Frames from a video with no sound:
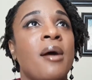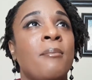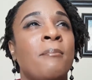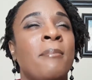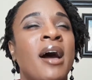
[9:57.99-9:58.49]

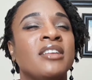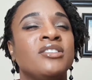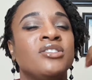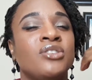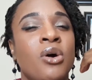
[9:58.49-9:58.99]
my
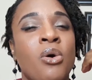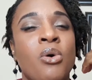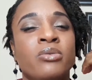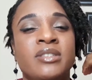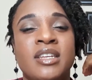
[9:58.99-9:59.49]

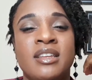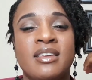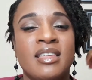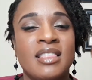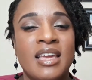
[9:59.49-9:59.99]
soul
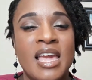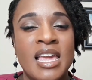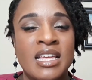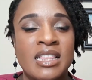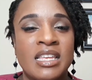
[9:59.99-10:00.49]
didn't get the
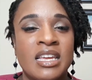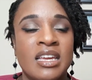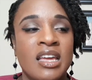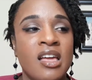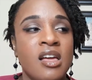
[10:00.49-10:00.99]

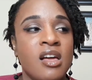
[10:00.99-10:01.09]
inkling